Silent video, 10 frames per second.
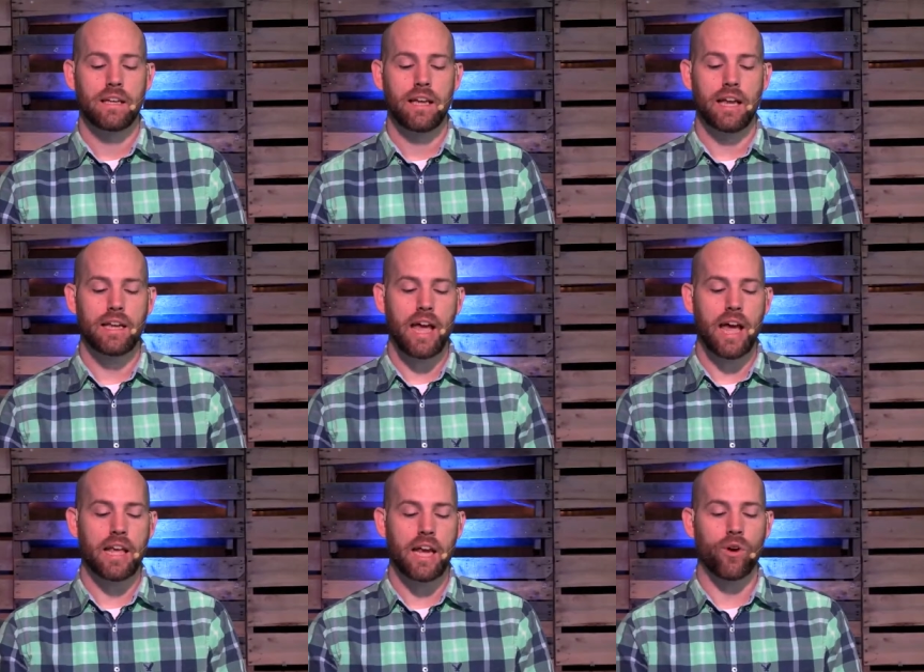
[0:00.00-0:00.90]
And
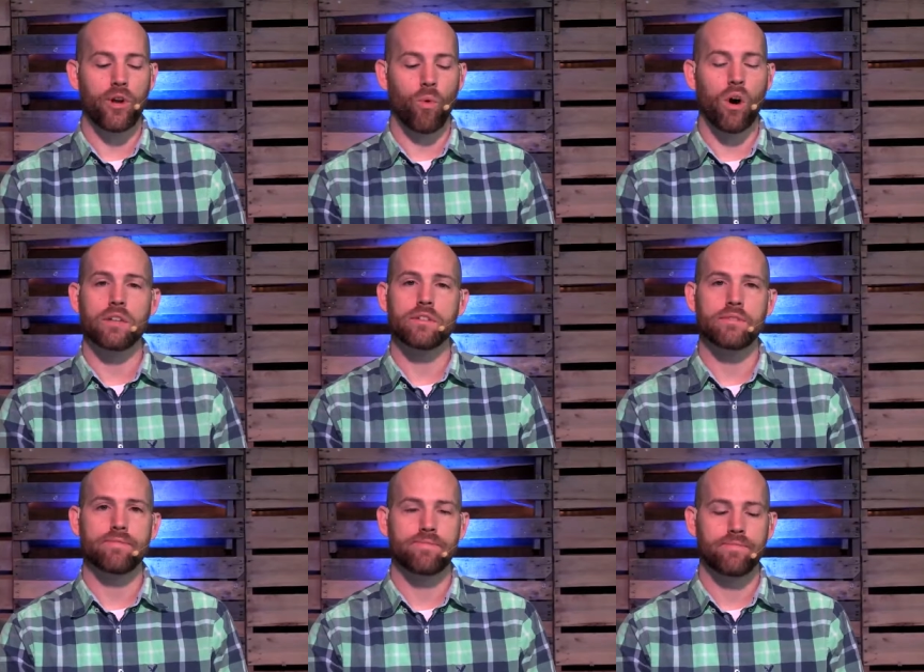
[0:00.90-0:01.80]
yet, here he was
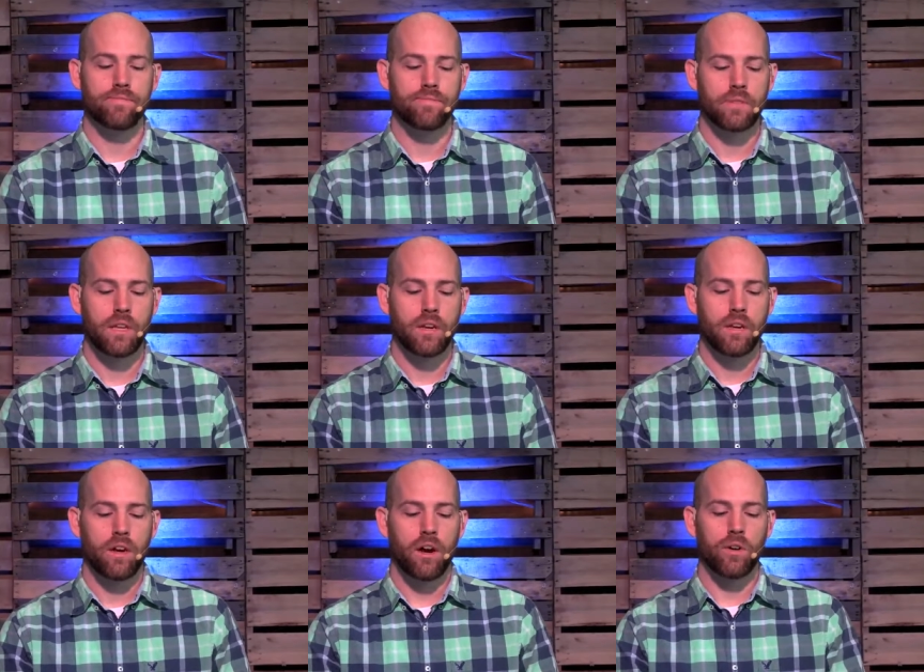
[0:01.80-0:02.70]

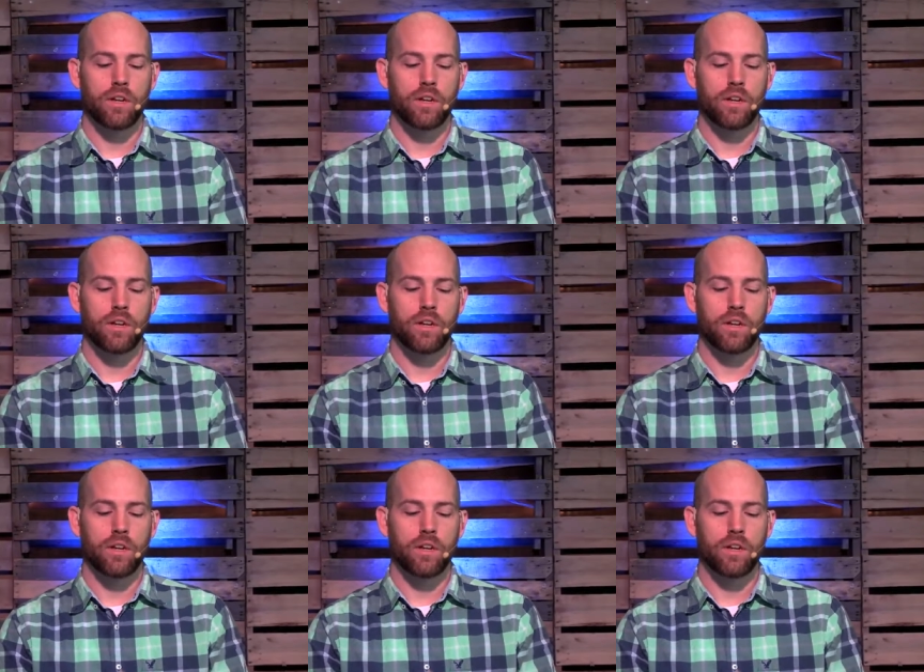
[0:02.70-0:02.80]
on